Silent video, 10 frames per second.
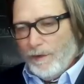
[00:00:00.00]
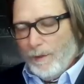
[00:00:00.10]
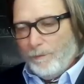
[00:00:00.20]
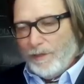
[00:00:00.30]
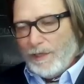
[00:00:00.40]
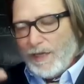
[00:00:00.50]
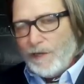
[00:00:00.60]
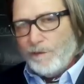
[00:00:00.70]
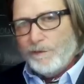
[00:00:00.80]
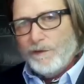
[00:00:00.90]

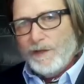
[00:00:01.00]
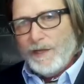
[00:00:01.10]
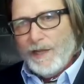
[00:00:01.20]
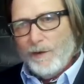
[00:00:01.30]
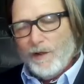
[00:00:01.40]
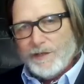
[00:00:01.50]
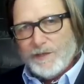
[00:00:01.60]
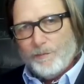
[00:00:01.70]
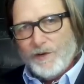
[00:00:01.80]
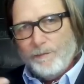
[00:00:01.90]
belief in a
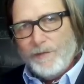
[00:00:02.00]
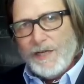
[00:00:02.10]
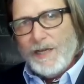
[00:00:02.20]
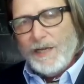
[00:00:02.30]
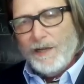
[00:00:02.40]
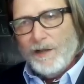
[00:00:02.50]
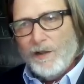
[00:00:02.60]
supreme being,